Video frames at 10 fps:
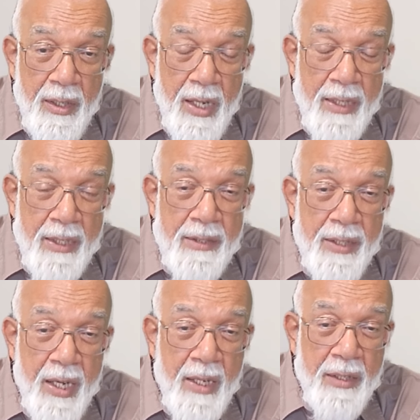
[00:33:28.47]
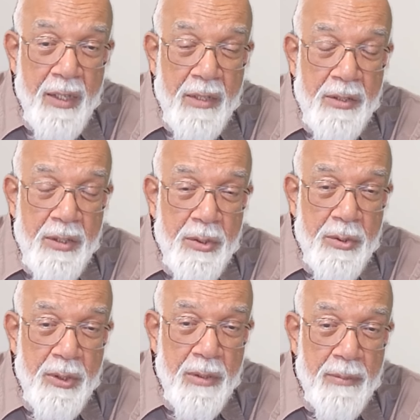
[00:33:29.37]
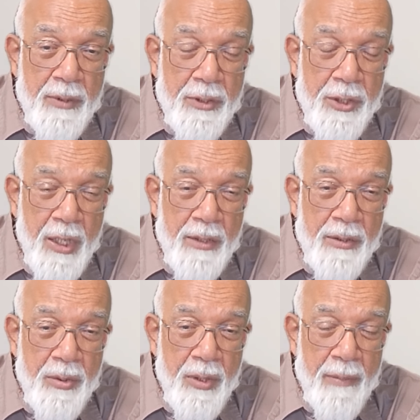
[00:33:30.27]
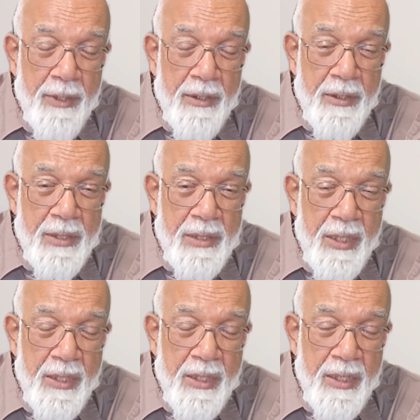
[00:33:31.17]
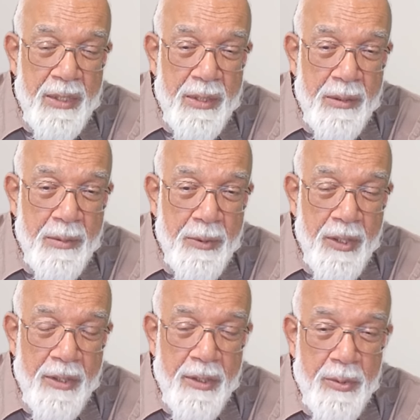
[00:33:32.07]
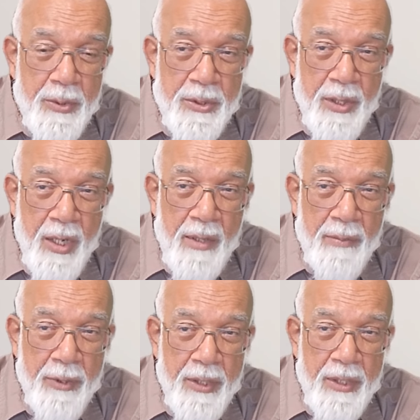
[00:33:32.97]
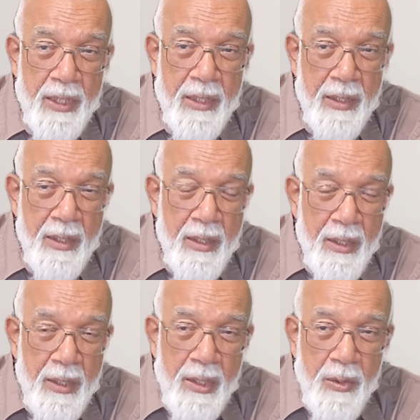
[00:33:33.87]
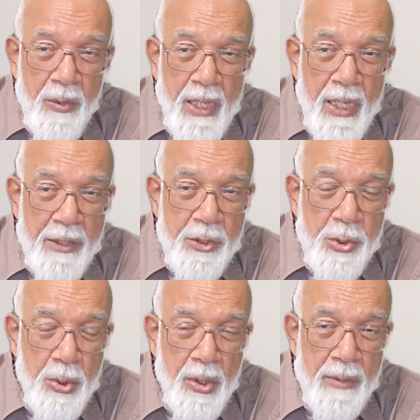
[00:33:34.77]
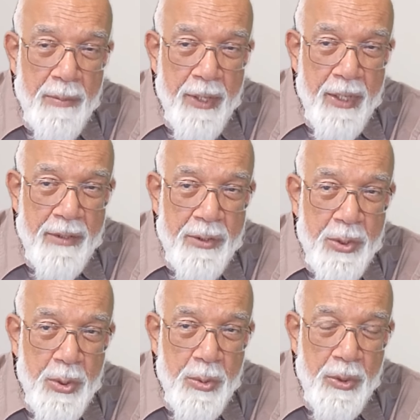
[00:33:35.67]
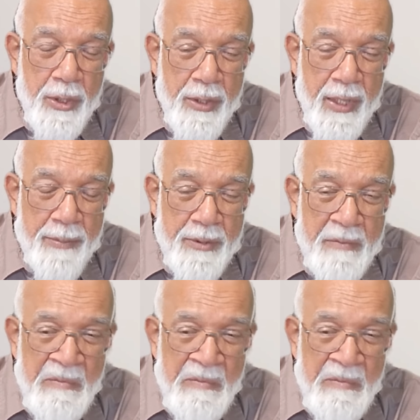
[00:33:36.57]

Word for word: And in that continuity of the Shantoham and the steadiness in the body, you start breathing quick and short breath through the ribs.